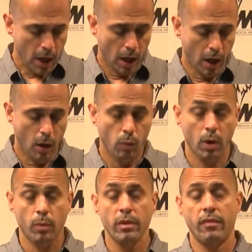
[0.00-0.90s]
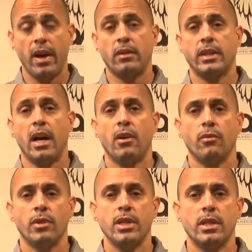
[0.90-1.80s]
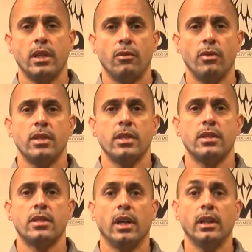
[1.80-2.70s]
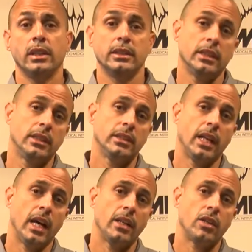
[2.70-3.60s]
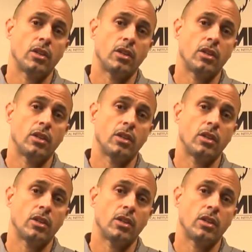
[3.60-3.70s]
What we found out in recent studies is that